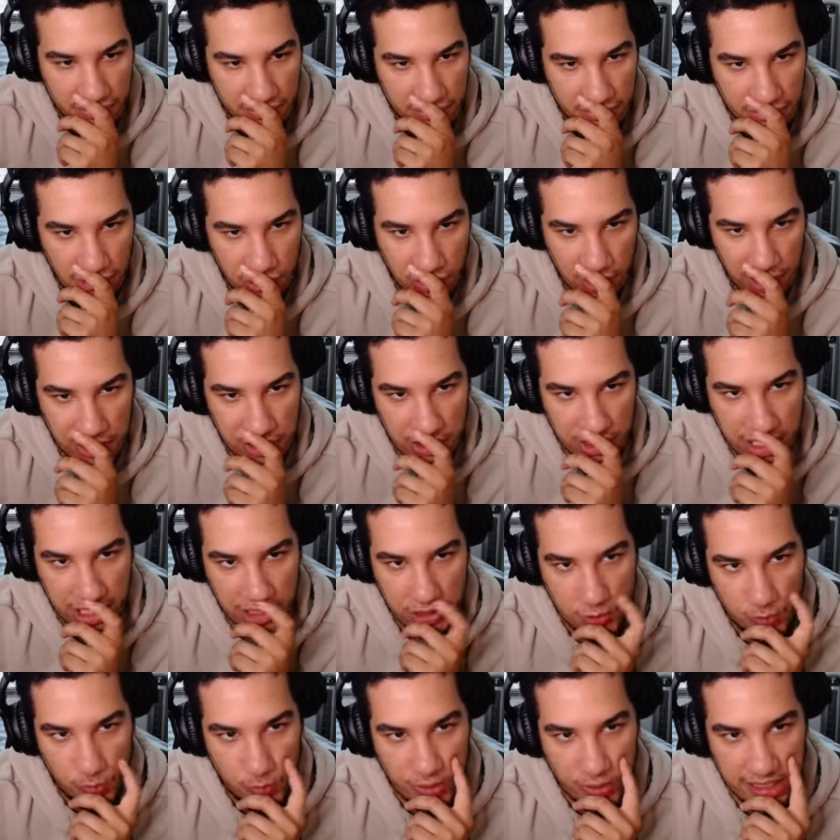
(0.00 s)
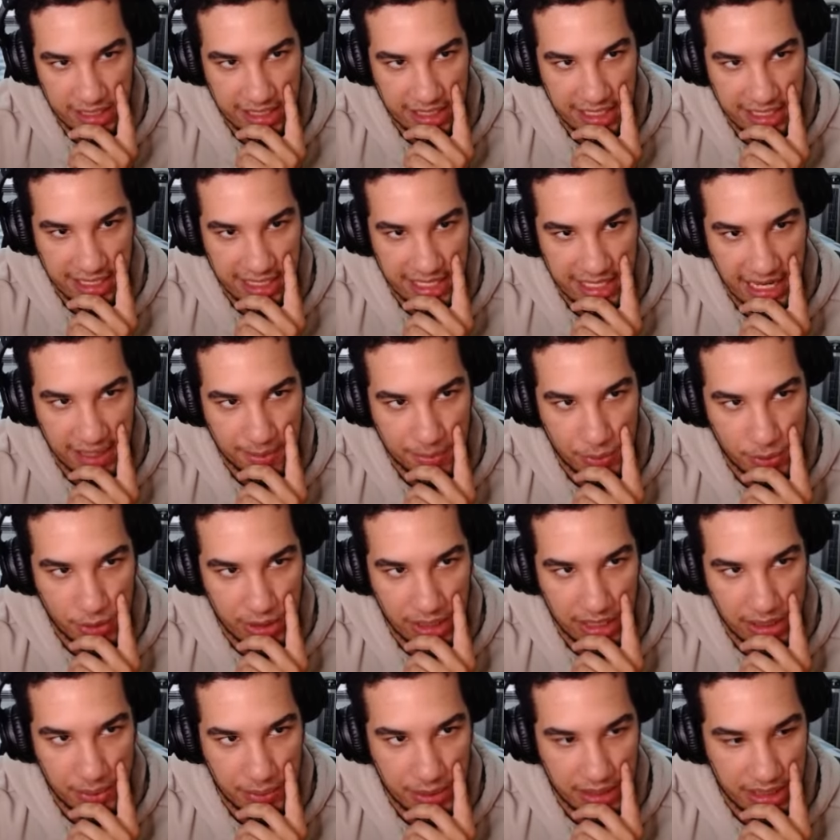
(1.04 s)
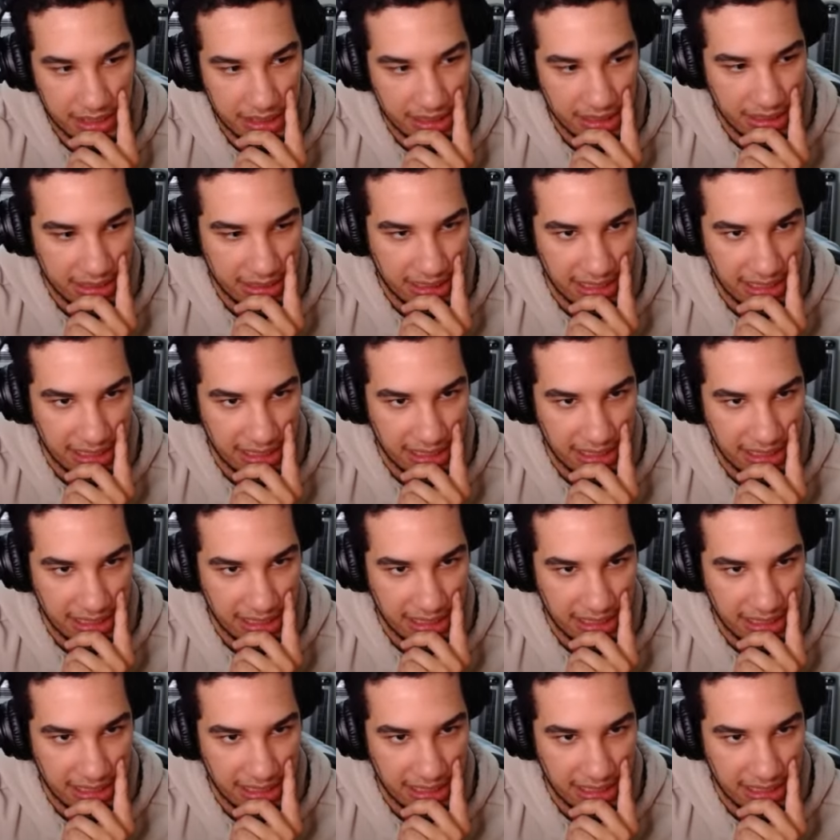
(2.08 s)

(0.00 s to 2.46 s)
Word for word: So I just get to rest the Sabo anyways,